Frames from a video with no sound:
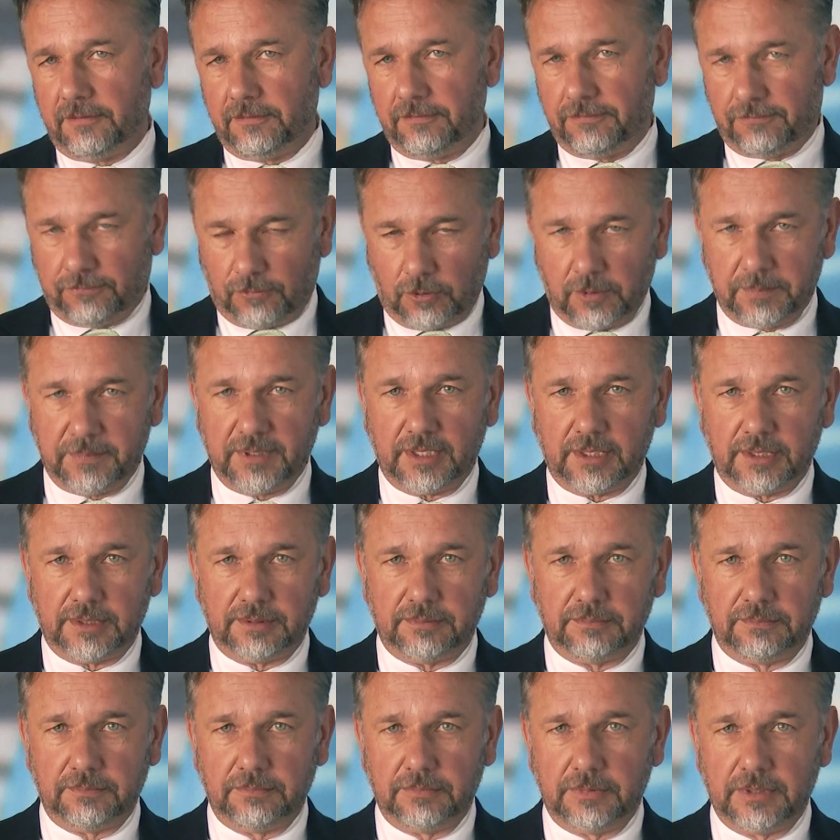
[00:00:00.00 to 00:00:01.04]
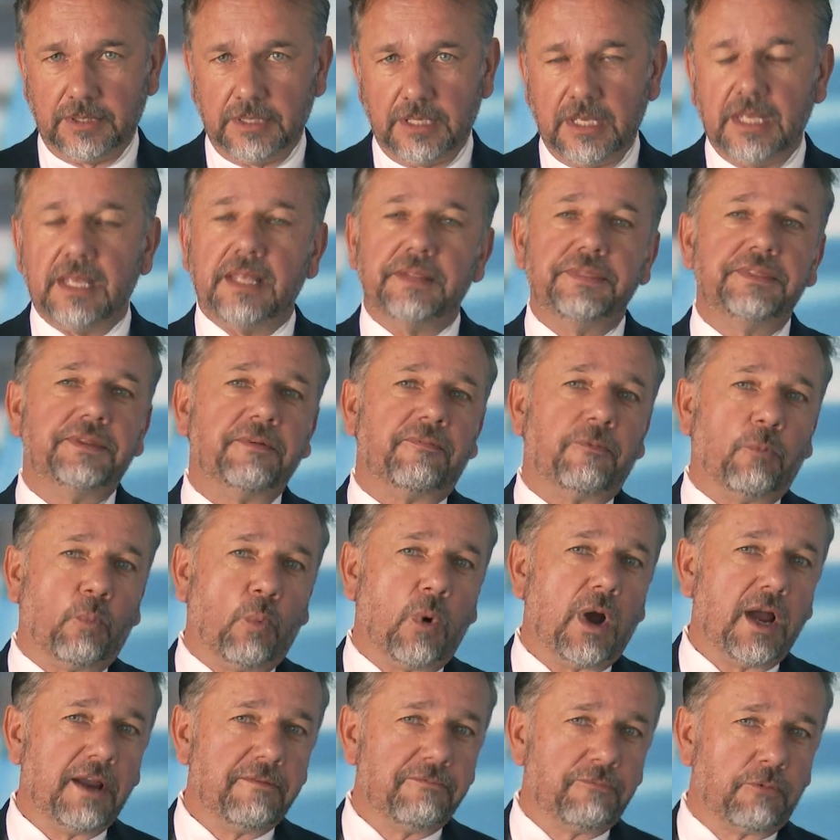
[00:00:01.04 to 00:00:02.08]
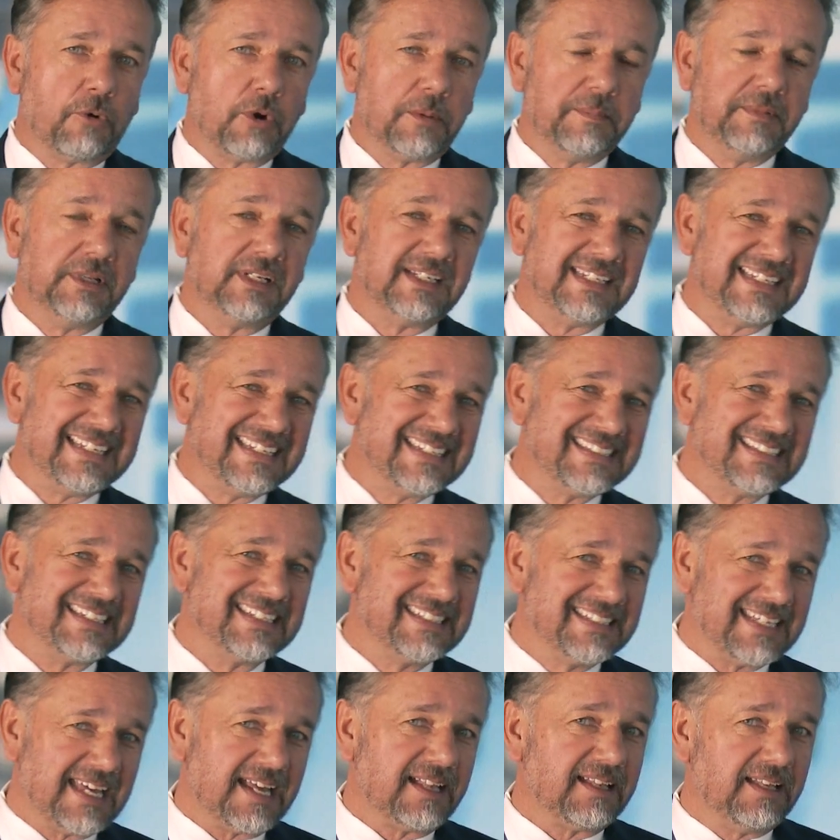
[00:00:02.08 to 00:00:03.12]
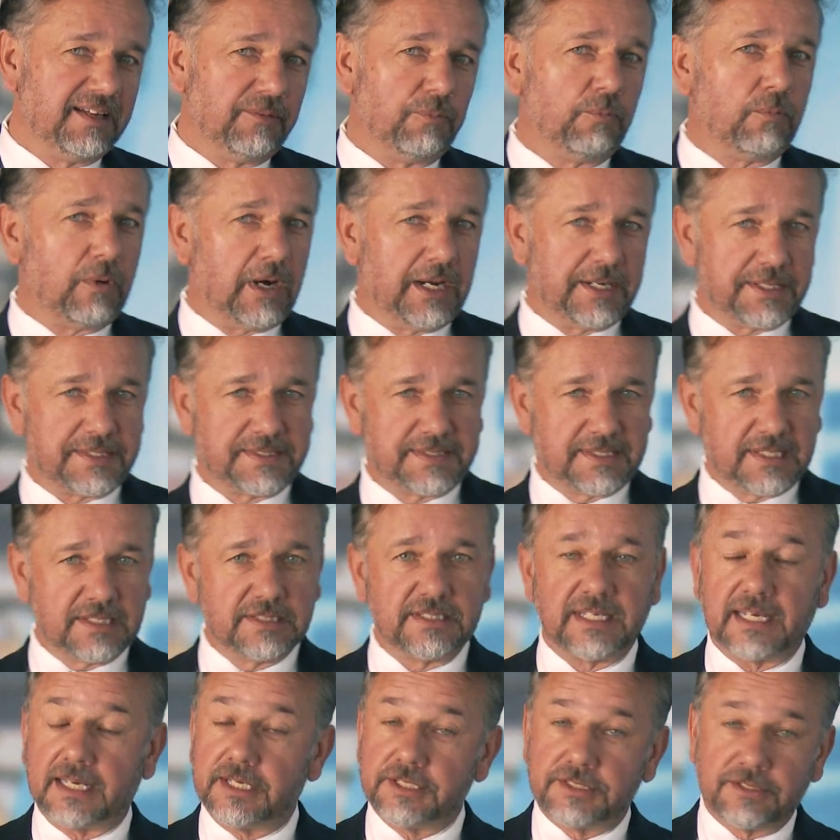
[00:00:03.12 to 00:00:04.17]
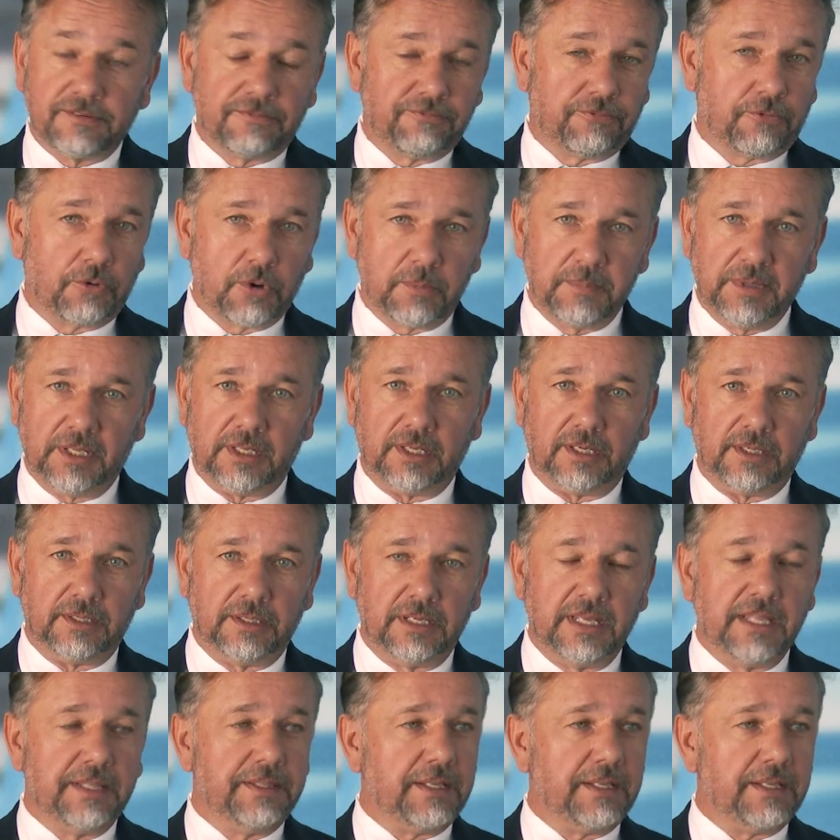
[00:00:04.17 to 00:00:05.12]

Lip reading: formula. The why formula is exactly what it sounds like. It's a formula.